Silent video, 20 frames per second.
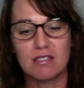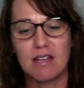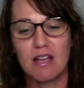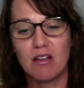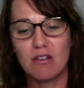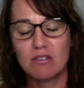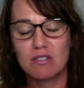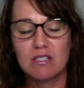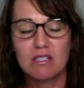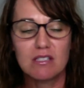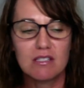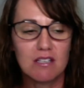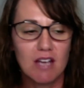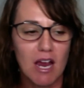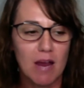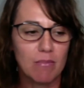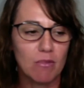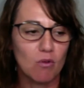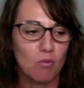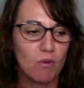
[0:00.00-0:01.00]
Now is this
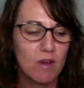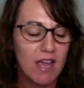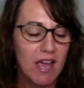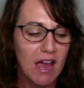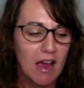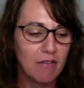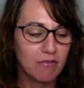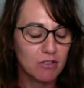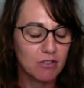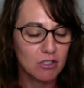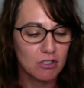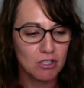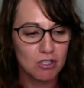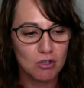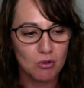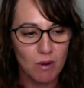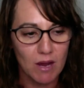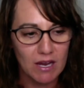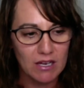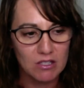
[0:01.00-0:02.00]
time that we have to
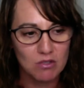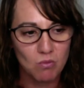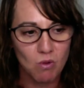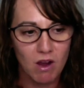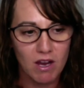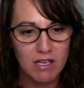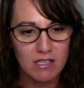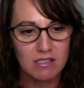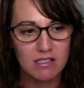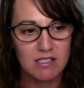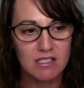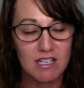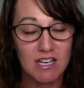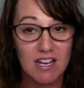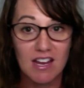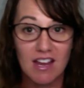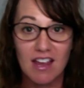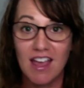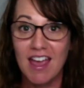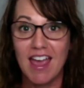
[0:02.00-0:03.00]
do X, Y, and
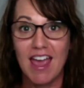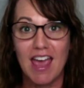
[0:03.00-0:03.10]
Z.